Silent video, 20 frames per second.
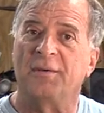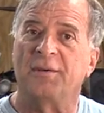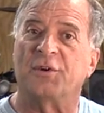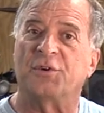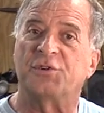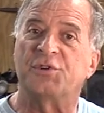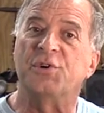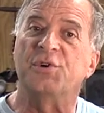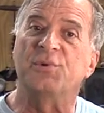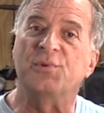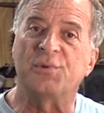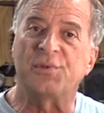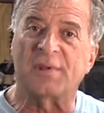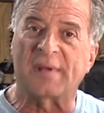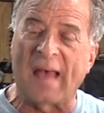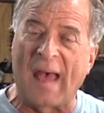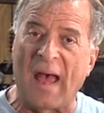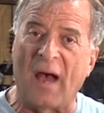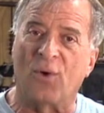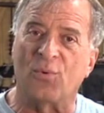your
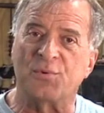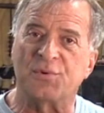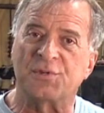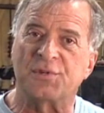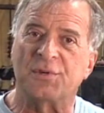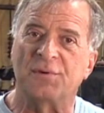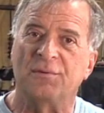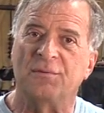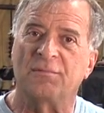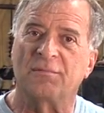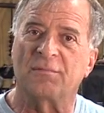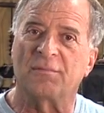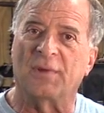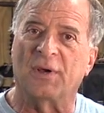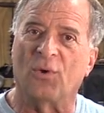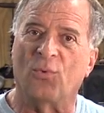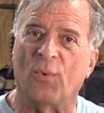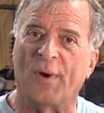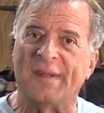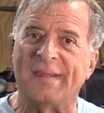tooth count,
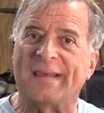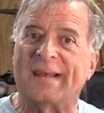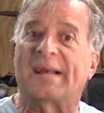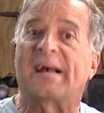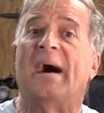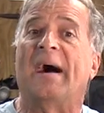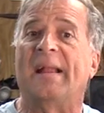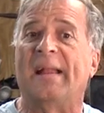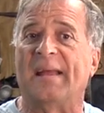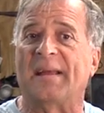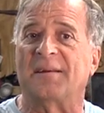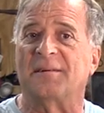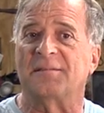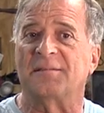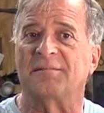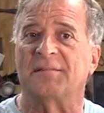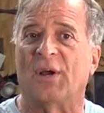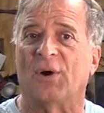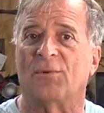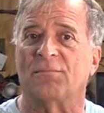you know, what are you cutting?
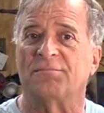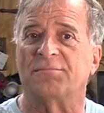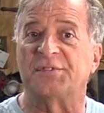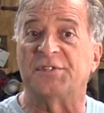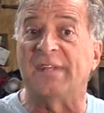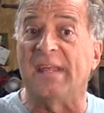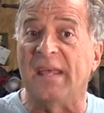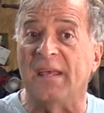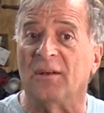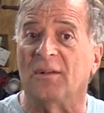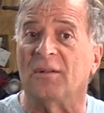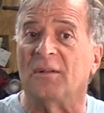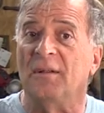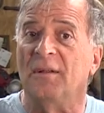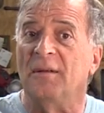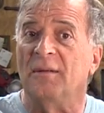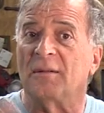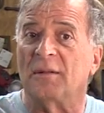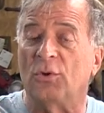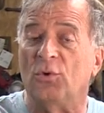You know, steel,
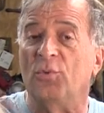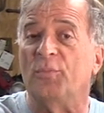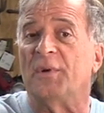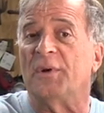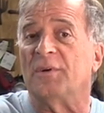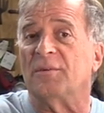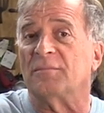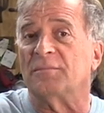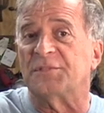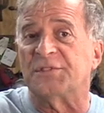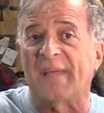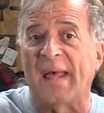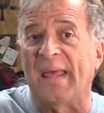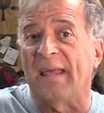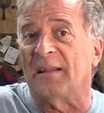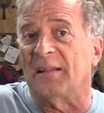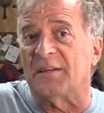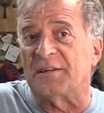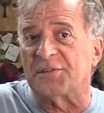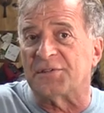aluminum,
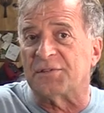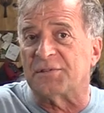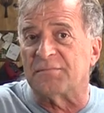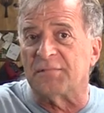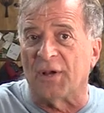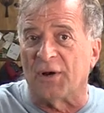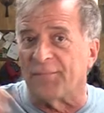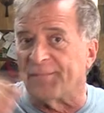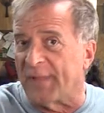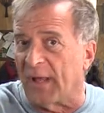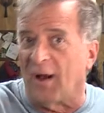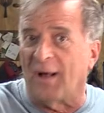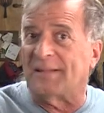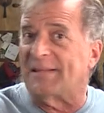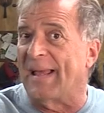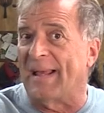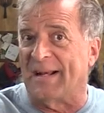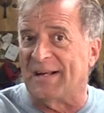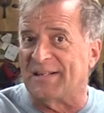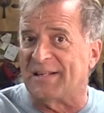stainless, you know, they
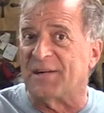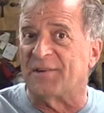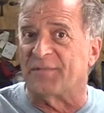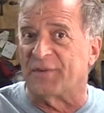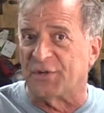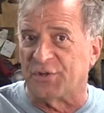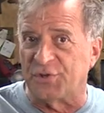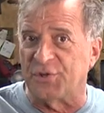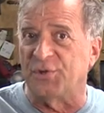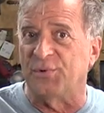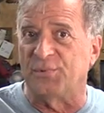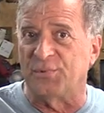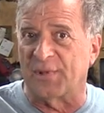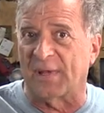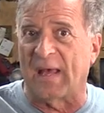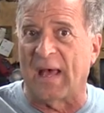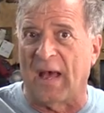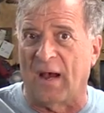all take a different tooth